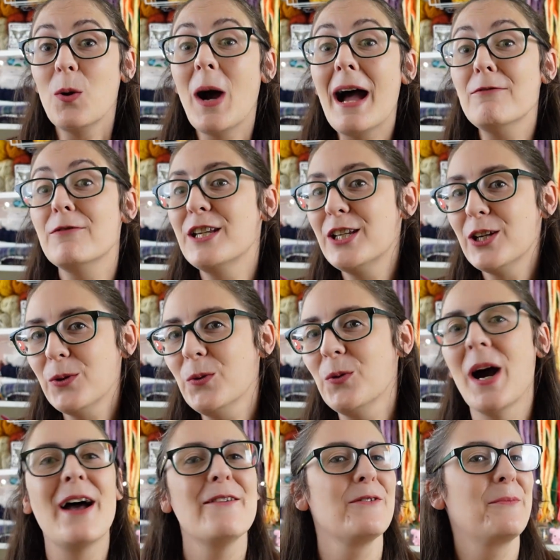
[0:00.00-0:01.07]
have you
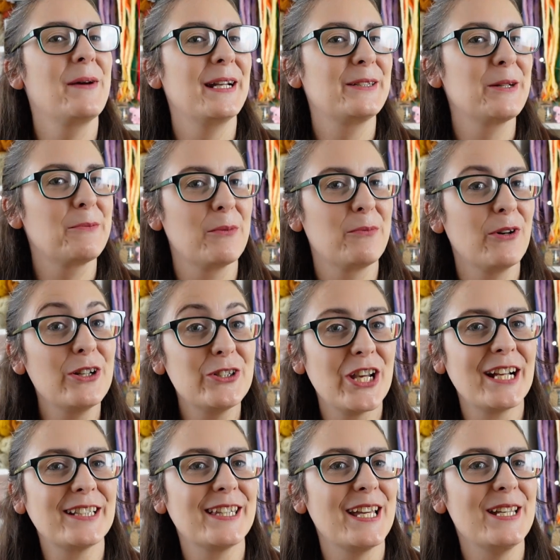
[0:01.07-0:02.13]
ever picked up a
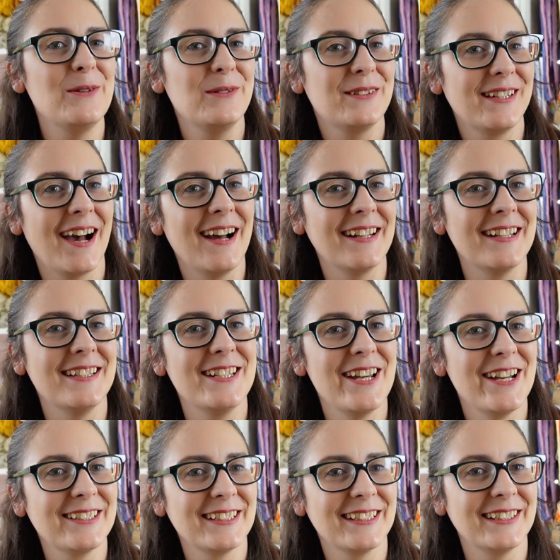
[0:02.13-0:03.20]
project that you started
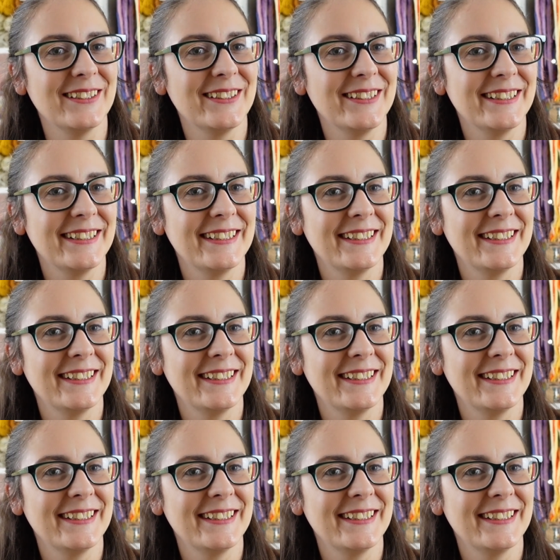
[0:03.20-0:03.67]
years ago?